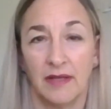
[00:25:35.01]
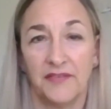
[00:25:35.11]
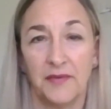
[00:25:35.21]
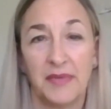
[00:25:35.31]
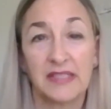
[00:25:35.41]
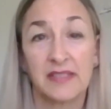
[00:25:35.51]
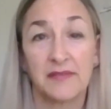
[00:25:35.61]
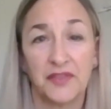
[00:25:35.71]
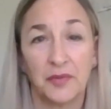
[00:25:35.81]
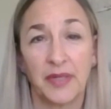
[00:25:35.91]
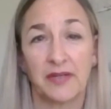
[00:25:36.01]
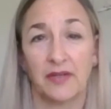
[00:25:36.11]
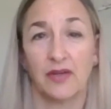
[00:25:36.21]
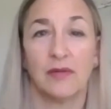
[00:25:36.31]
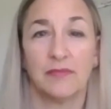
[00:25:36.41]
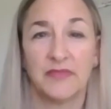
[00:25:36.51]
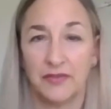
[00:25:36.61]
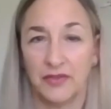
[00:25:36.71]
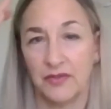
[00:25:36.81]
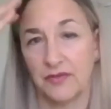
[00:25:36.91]
If it makes them feel better and calm
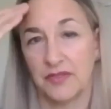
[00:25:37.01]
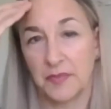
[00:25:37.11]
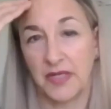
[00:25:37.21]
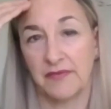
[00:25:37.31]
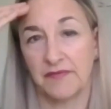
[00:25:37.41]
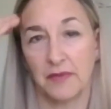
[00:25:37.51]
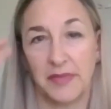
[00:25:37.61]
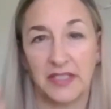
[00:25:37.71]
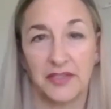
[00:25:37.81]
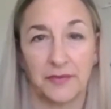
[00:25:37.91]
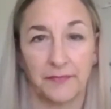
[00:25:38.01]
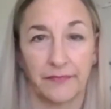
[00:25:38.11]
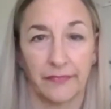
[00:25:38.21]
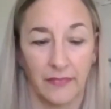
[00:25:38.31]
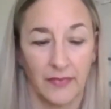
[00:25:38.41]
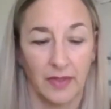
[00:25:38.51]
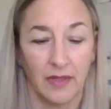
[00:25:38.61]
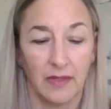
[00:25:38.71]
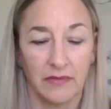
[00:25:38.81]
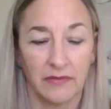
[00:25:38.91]
down, you know there's brain inflammation.
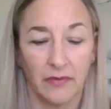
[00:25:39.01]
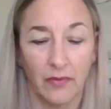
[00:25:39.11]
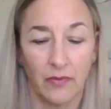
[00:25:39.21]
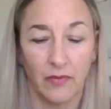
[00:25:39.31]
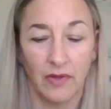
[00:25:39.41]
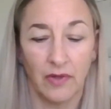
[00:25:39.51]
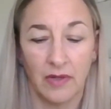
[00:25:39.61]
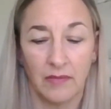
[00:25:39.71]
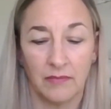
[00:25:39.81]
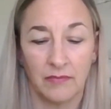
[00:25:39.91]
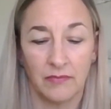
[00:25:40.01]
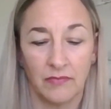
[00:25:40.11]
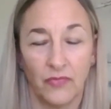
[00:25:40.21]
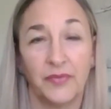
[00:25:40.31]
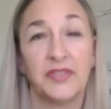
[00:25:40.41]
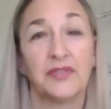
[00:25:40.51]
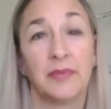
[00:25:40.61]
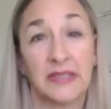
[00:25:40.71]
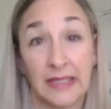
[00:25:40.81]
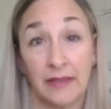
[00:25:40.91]
So what do we do
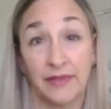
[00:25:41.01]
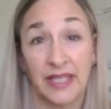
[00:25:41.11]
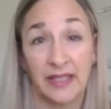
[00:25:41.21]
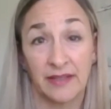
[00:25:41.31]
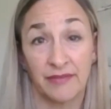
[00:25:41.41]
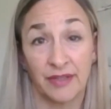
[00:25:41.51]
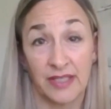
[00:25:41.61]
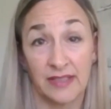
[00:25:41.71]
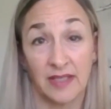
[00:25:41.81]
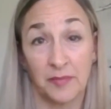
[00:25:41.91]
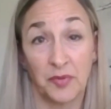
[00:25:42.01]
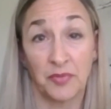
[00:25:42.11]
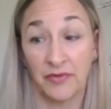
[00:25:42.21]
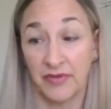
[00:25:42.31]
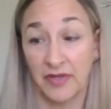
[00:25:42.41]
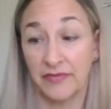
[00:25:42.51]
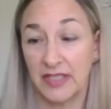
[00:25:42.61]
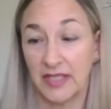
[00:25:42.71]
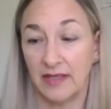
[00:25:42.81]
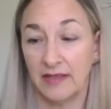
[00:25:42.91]
about that? We can't give our kids ibuprofen every
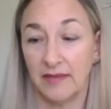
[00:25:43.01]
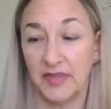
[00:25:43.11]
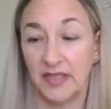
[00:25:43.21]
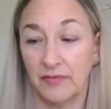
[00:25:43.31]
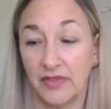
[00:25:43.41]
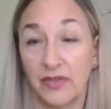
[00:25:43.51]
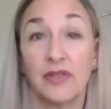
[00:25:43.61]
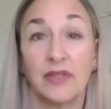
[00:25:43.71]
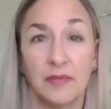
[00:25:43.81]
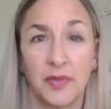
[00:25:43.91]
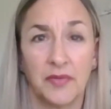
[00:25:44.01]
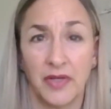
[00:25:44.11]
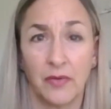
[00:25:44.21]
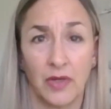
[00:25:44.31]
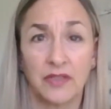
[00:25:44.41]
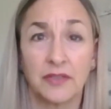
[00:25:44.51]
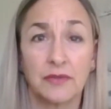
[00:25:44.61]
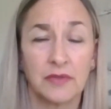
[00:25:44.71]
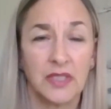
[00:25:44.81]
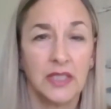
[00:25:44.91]
day. I mean, we could, but we don't want to.